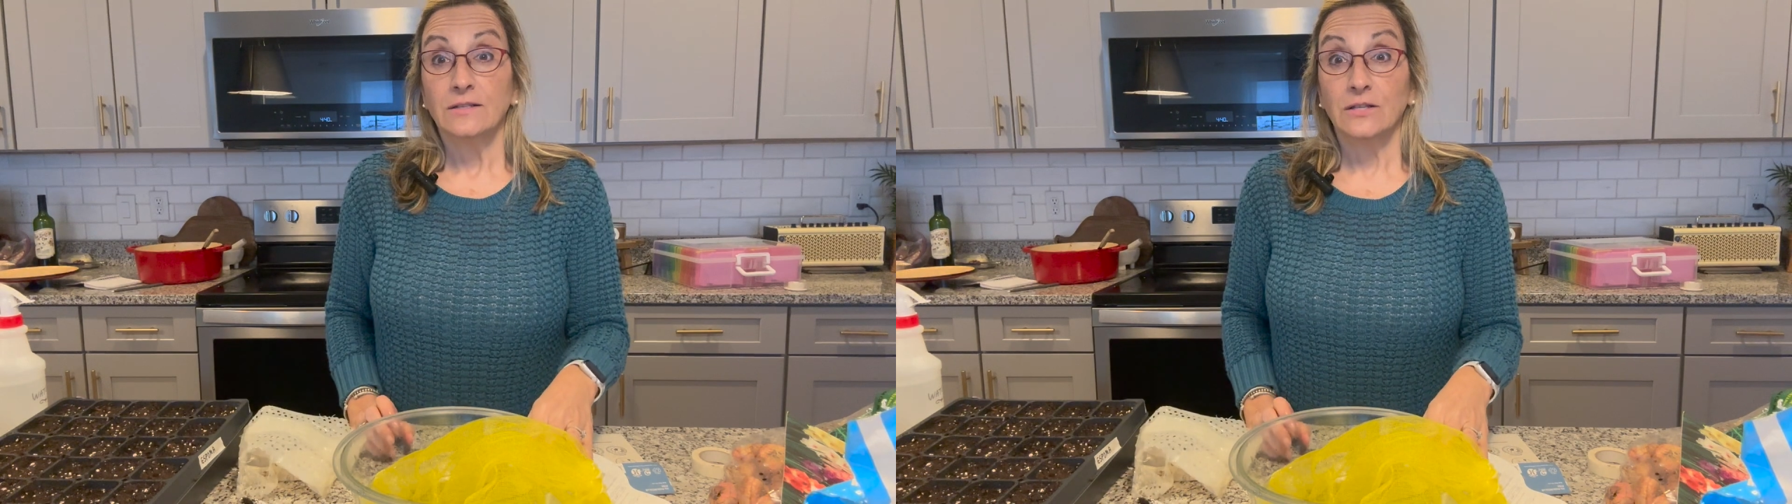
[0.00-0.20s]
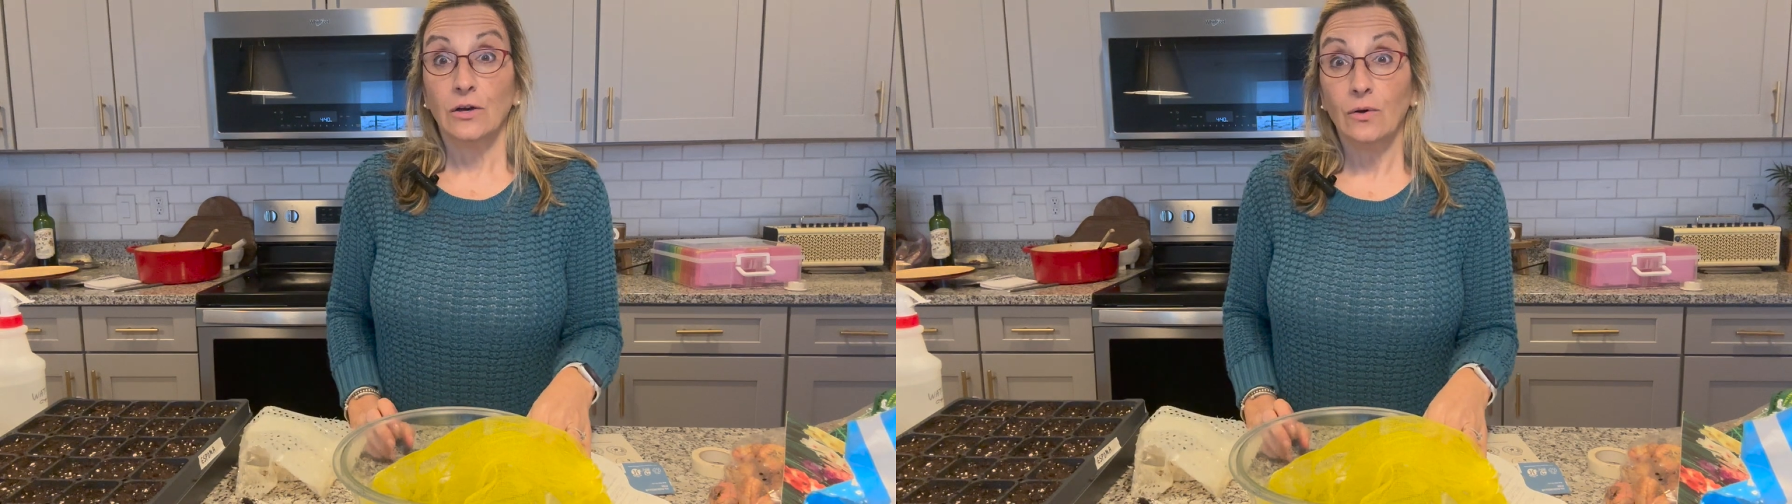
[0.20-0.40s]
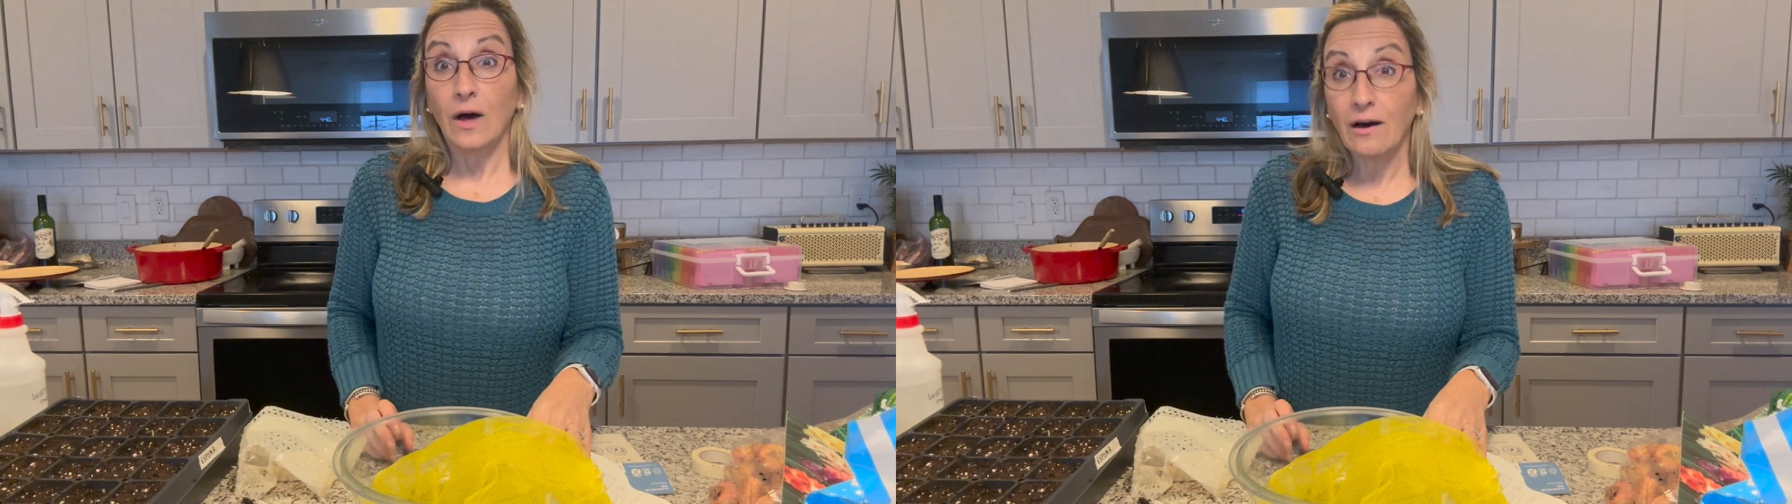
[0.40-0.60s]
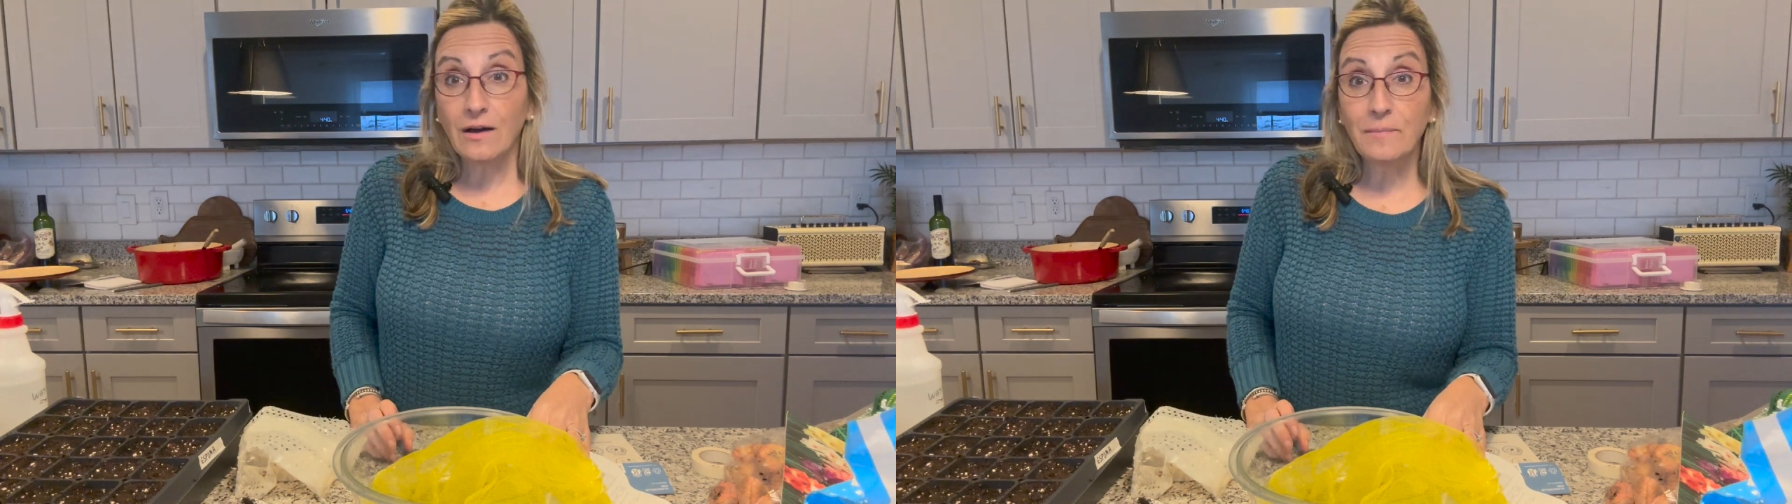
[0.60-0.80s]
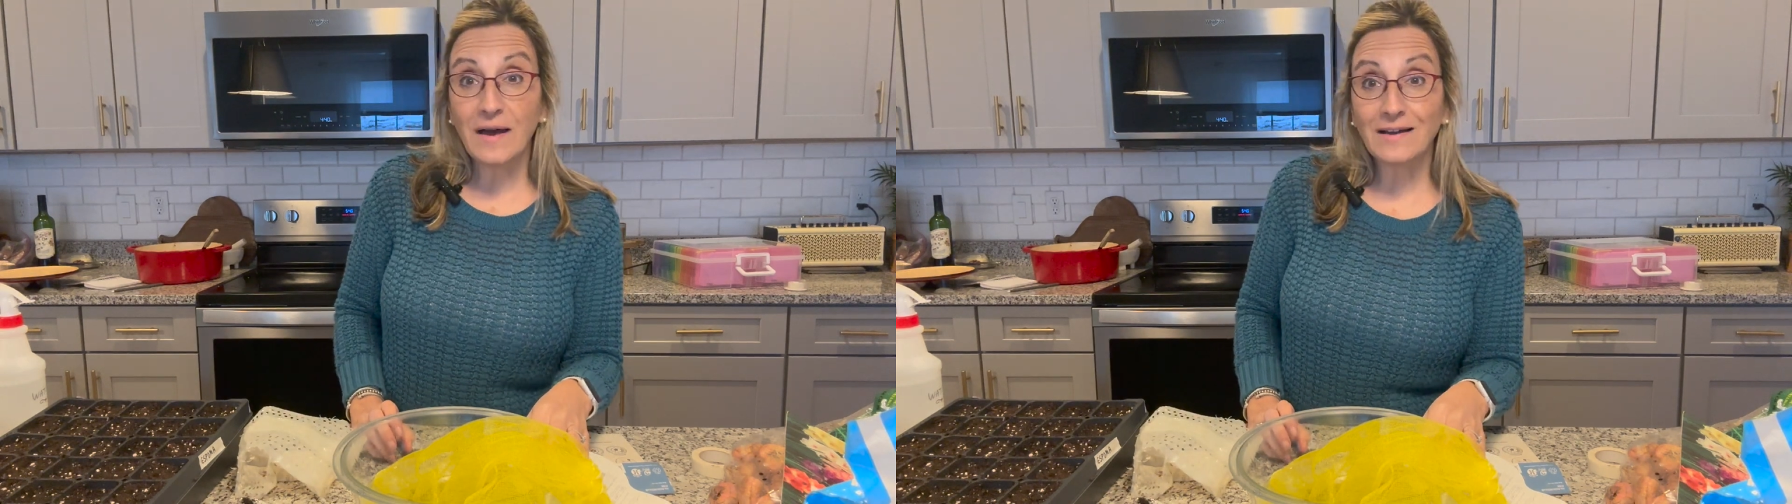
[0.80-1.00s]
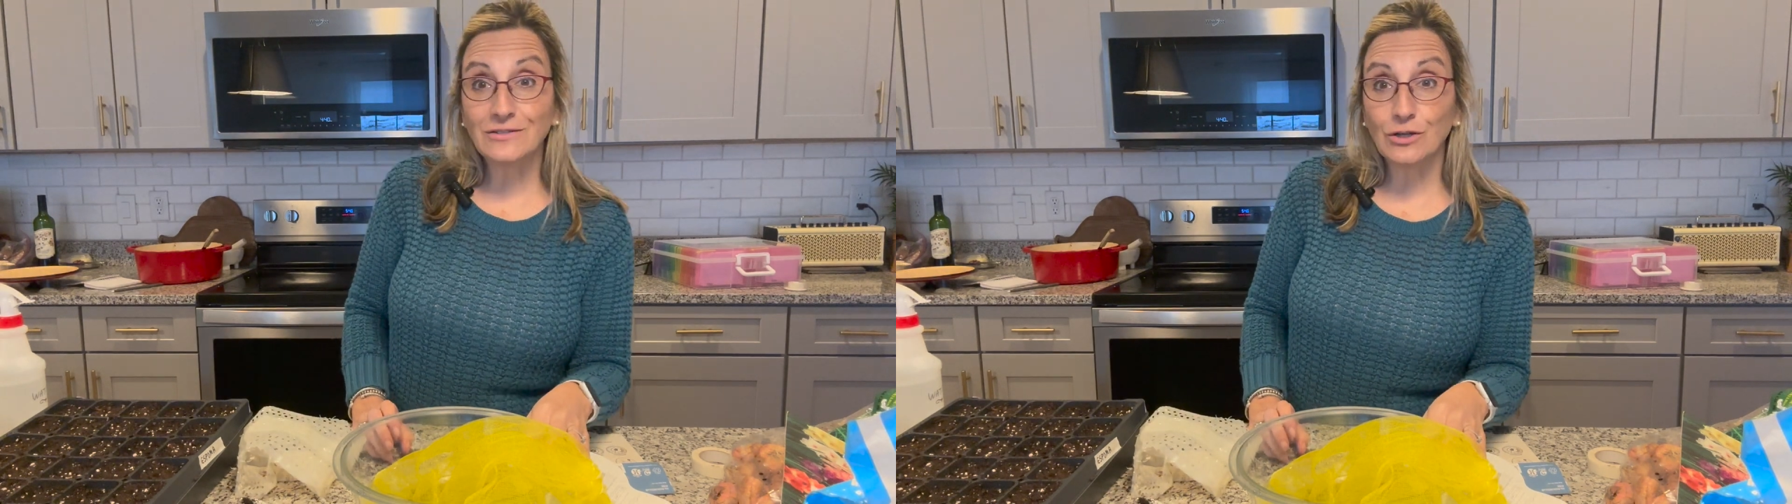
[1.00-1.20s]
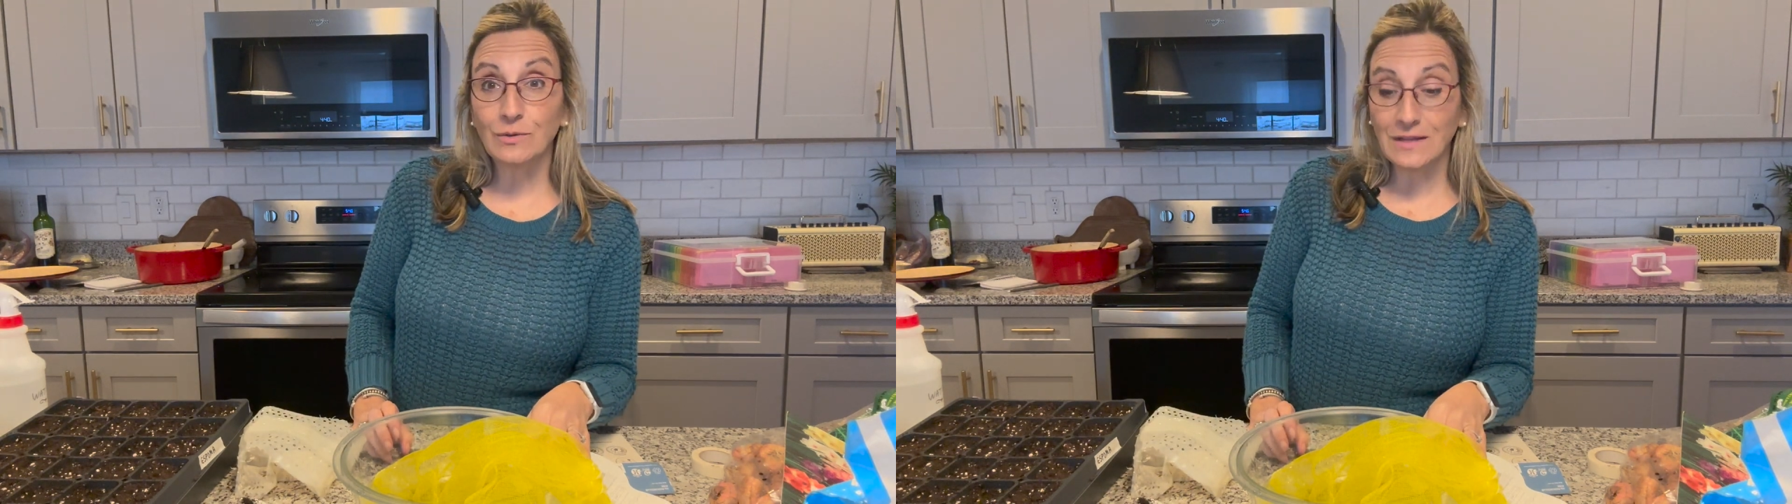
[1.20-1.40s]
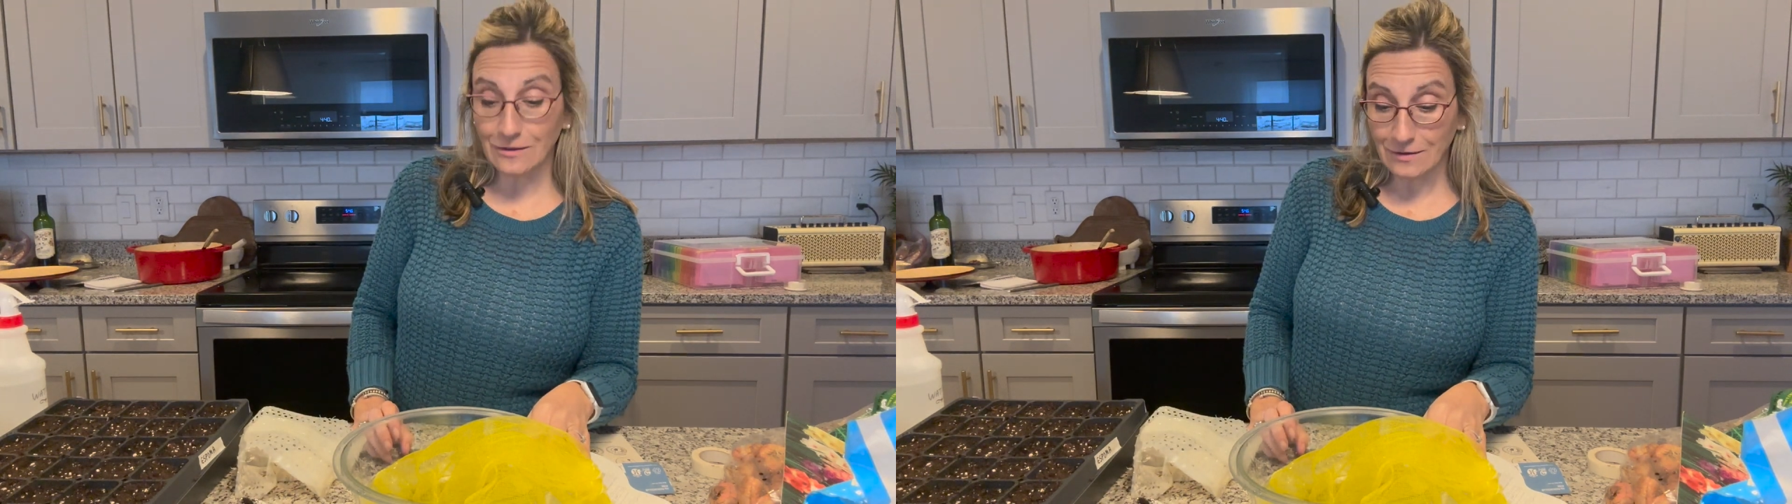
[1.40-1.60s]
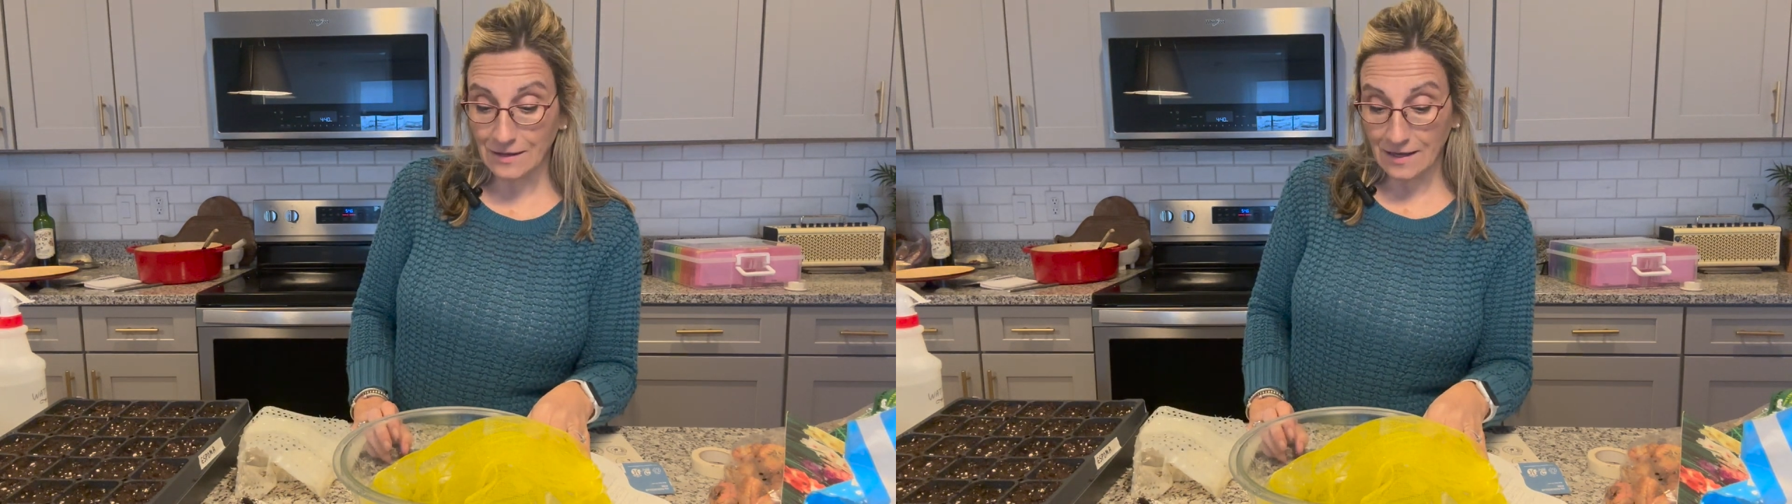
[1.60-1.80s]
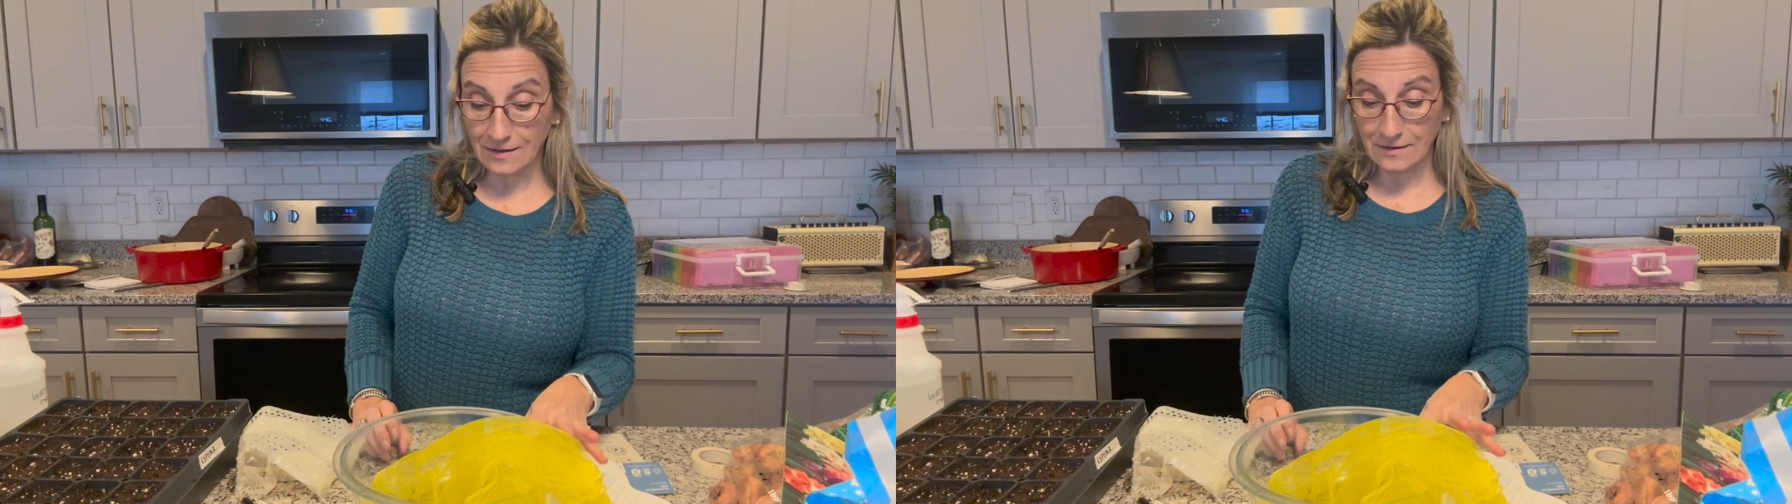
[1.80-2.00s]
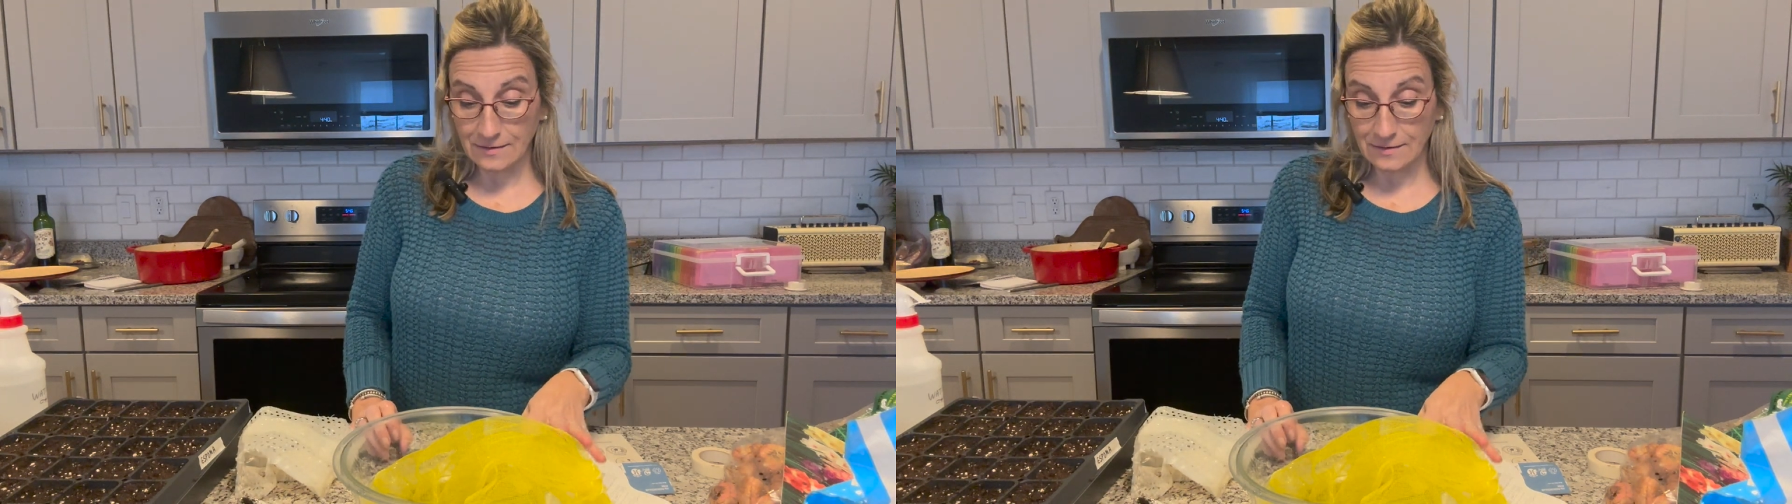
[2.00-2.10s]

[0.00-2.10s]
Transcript: So I'll come back and show what they look like.